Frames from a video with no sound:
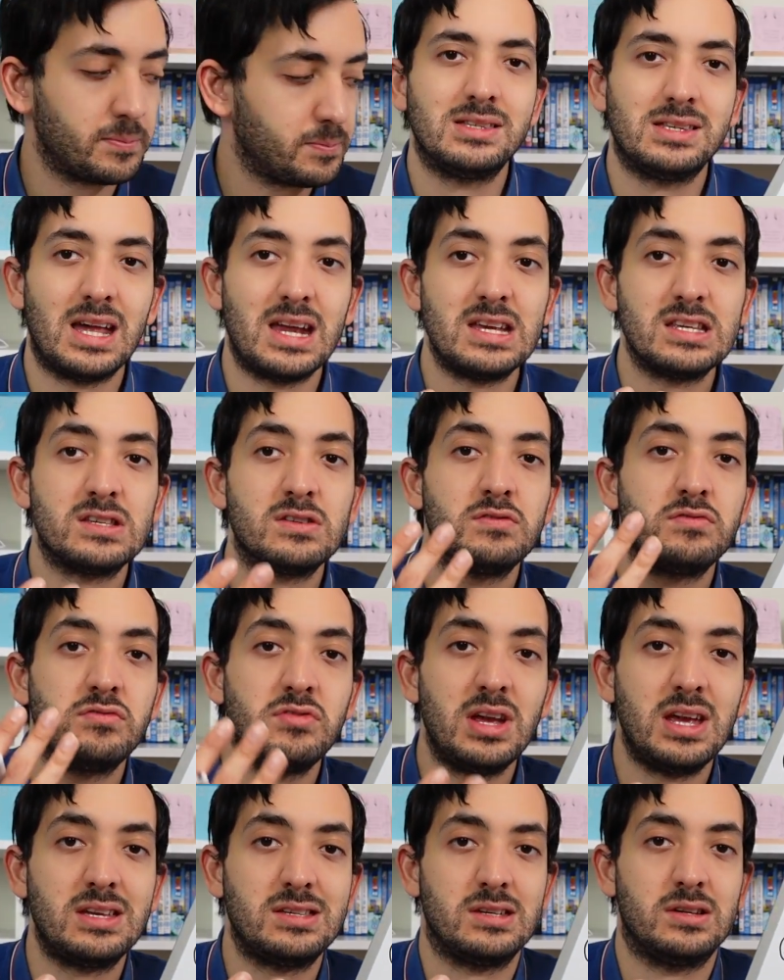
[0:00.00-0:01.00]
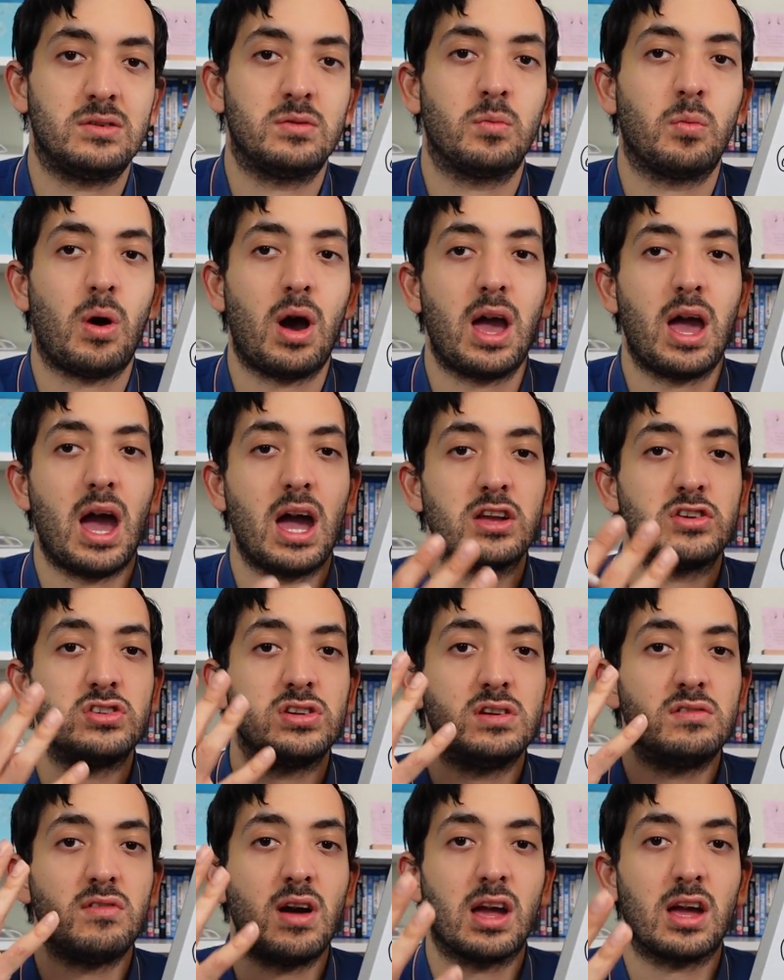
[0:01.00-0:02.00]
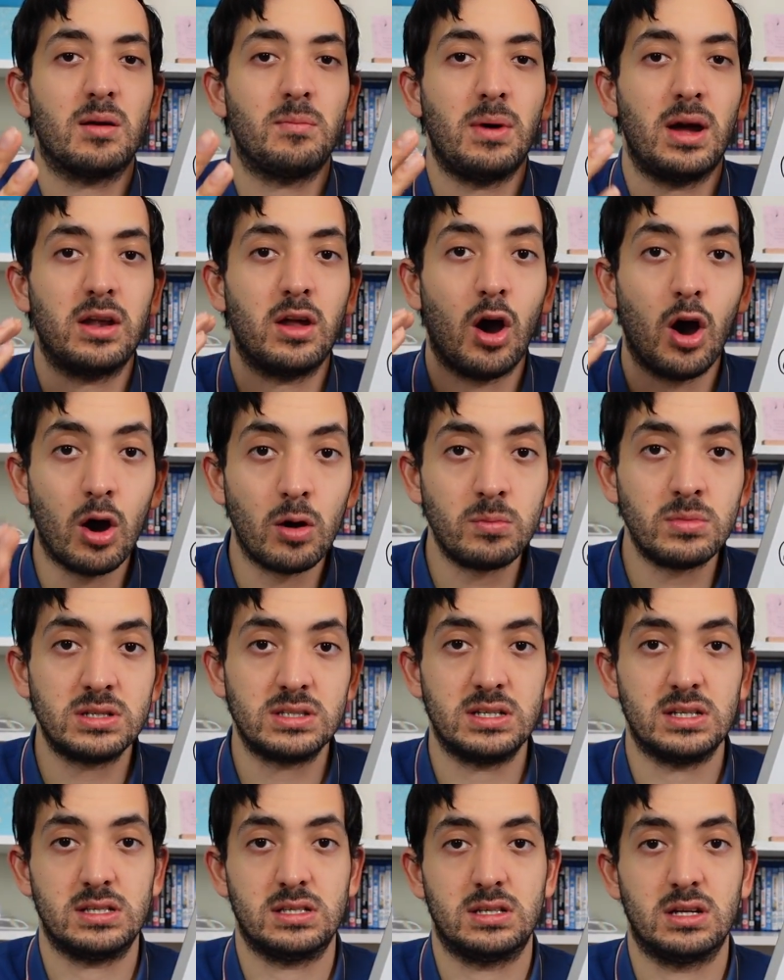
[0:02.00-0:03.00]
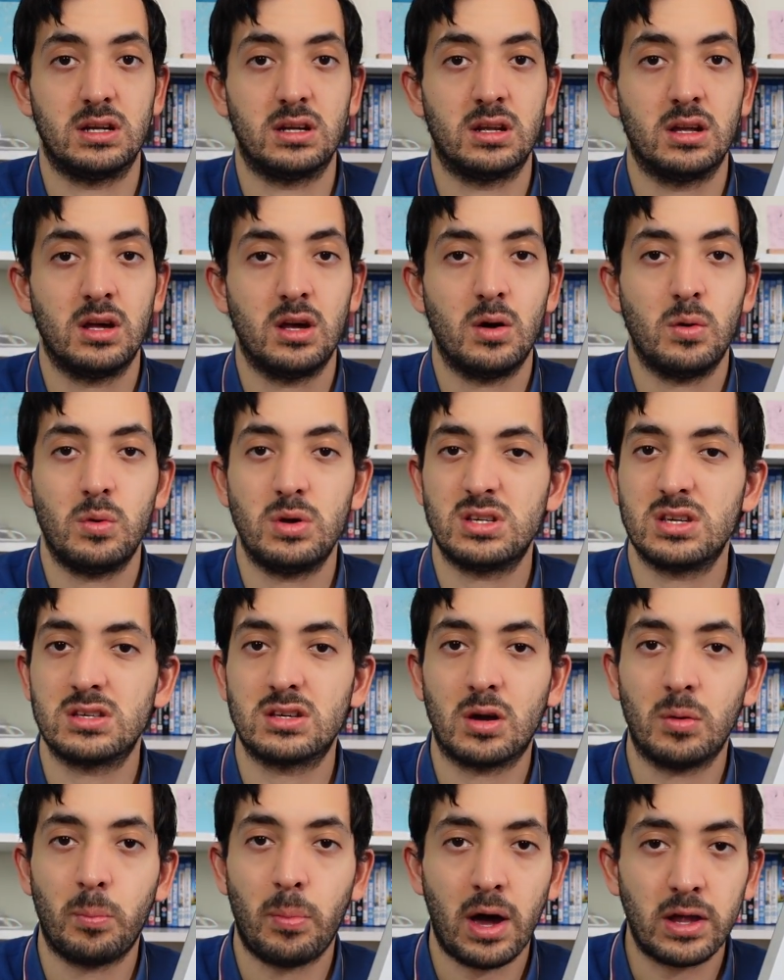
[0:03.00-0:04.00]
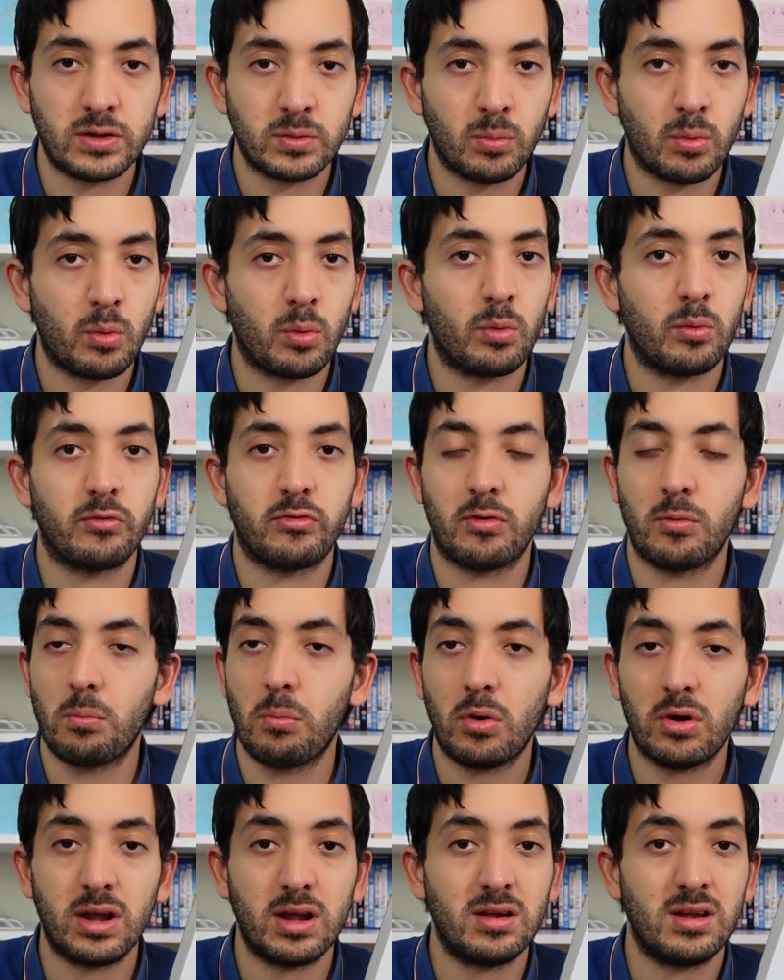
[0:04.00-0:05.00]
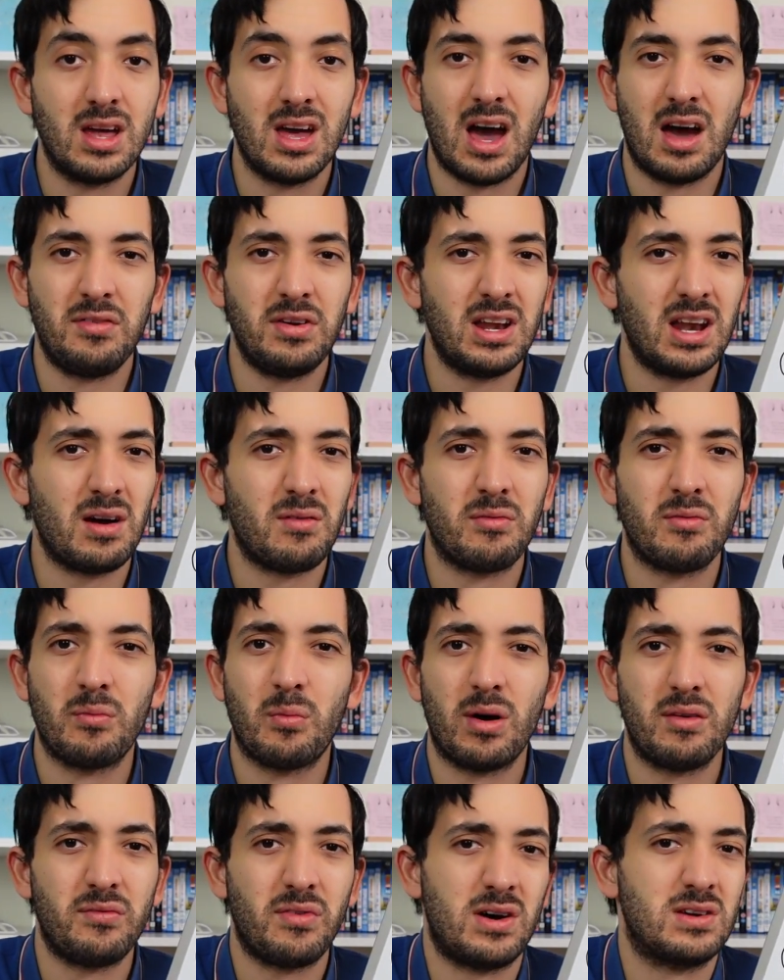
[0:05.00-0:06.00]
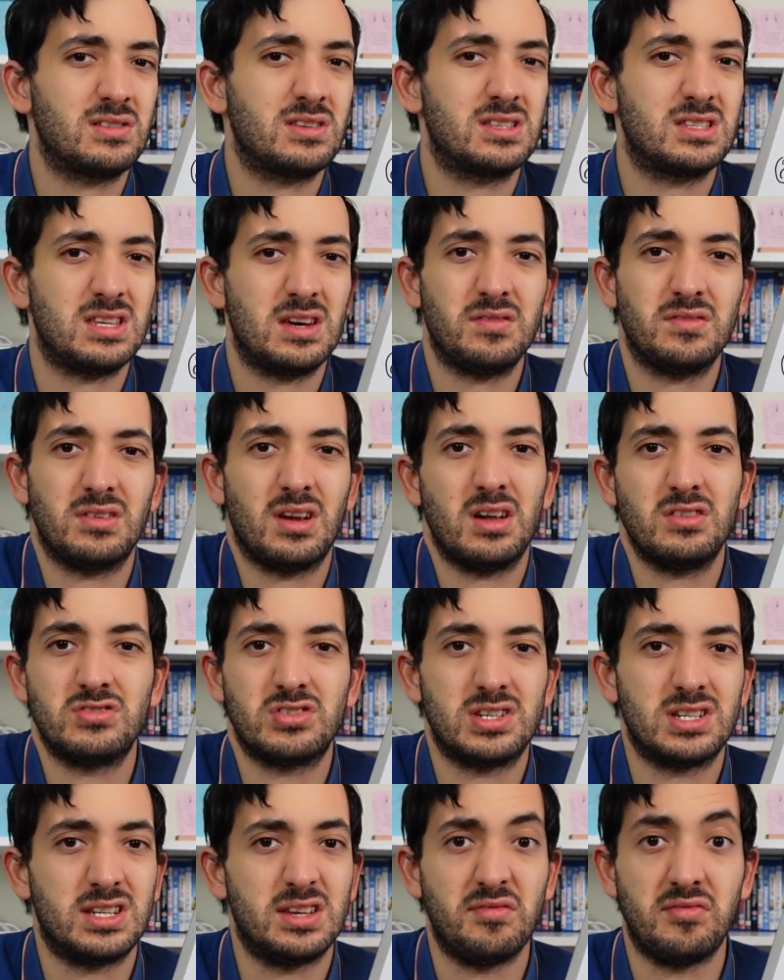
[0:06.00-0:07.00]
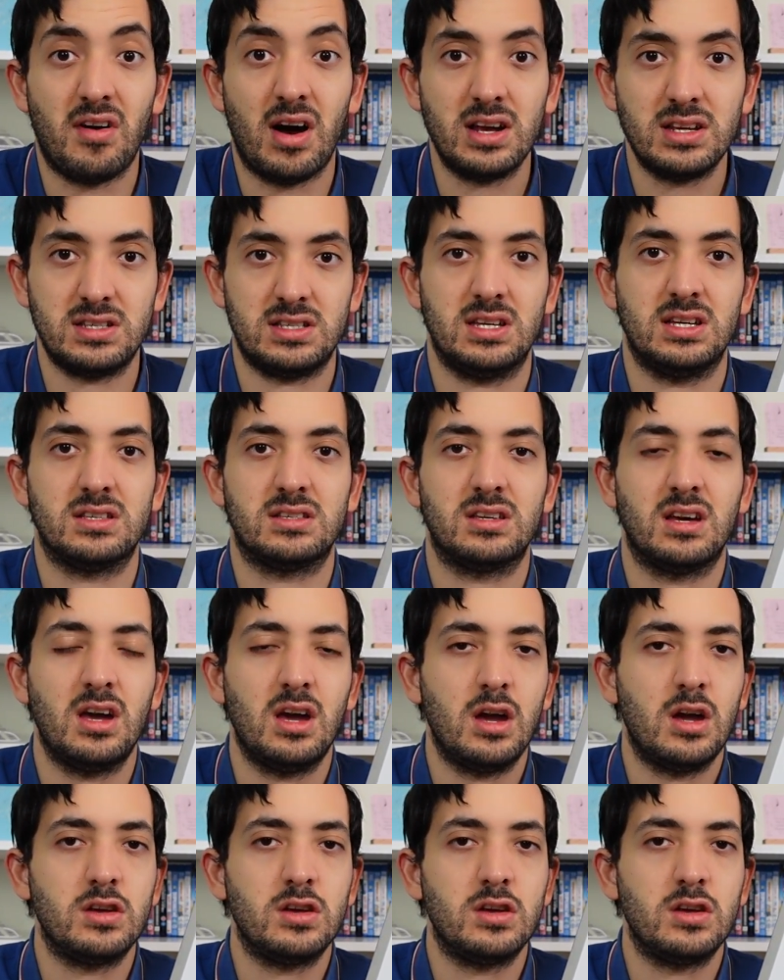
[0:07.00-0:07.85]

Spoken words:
That is the reason why I actually recommend Home Assistant, which is compatible for more than, I think now, 1,700 devices.